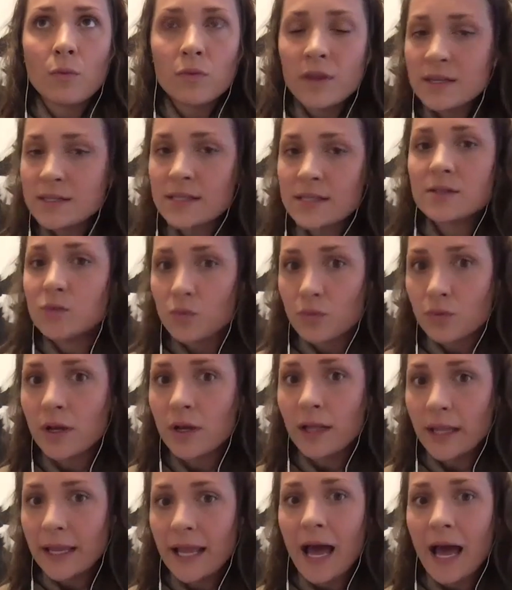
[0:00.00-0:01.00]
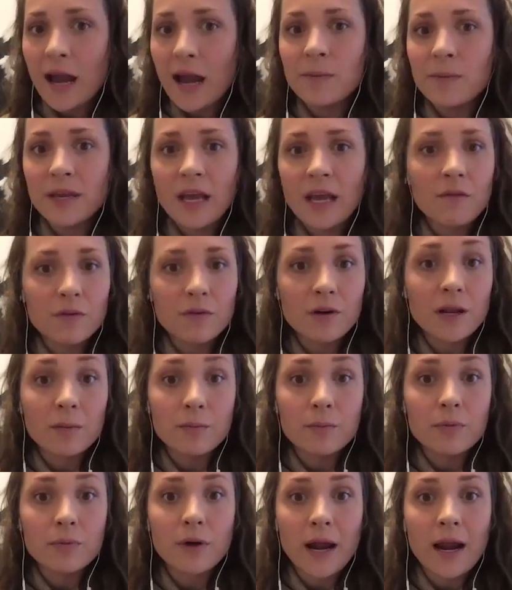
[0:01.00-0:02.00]
this has really got to be covered
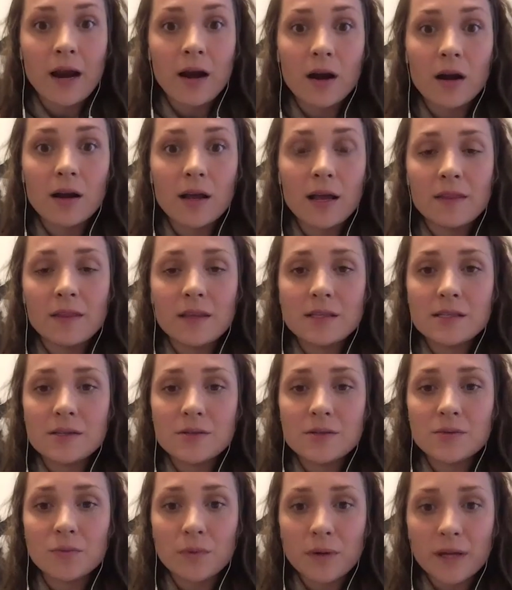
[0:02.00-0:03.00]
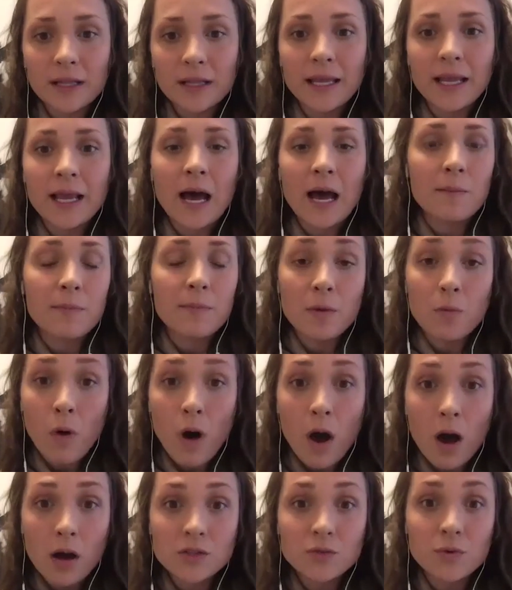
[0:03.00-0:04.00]
in prayer and this has really got to be
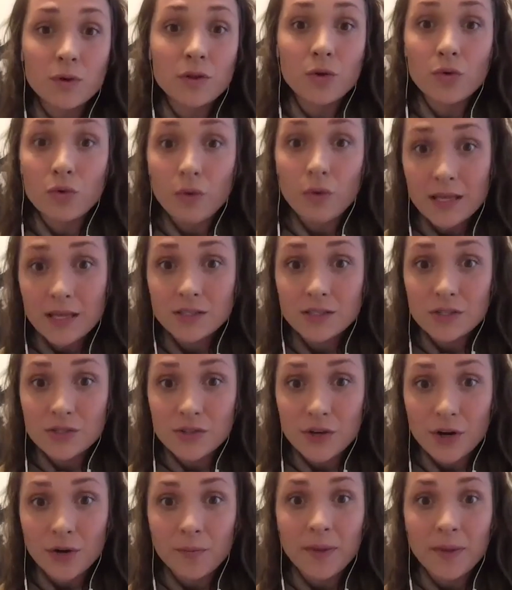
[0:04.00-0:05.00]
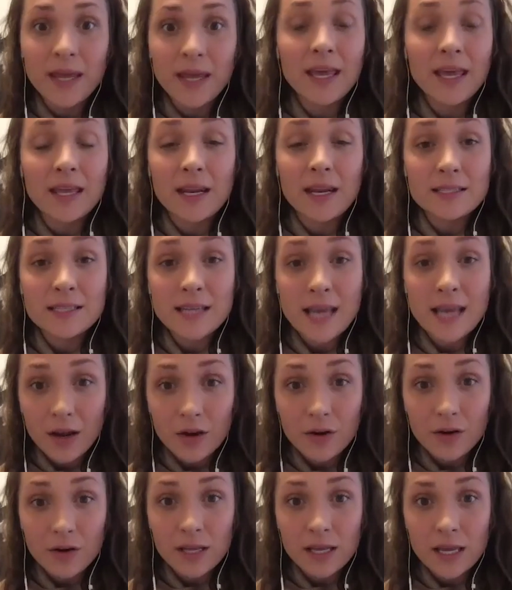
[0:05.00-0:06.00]
walked with great discernment and
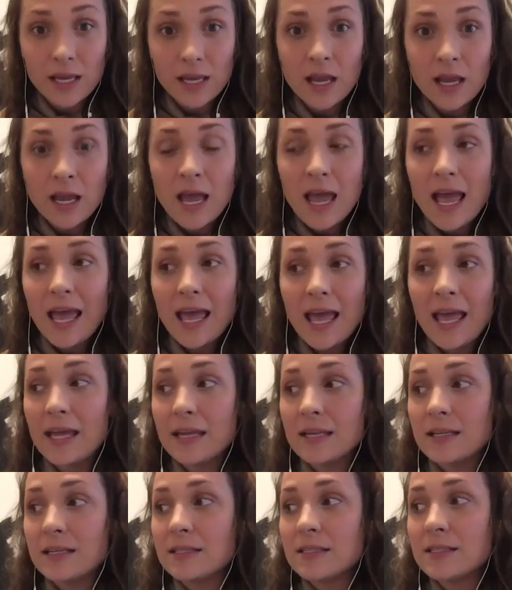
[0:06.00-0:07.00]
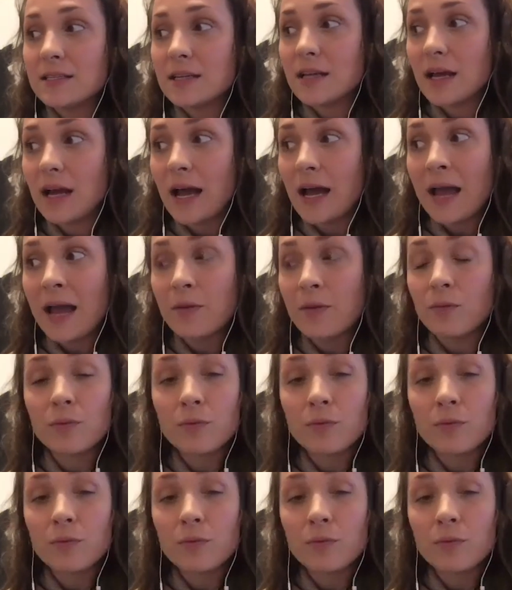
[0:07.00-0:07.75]
integrity and mm. i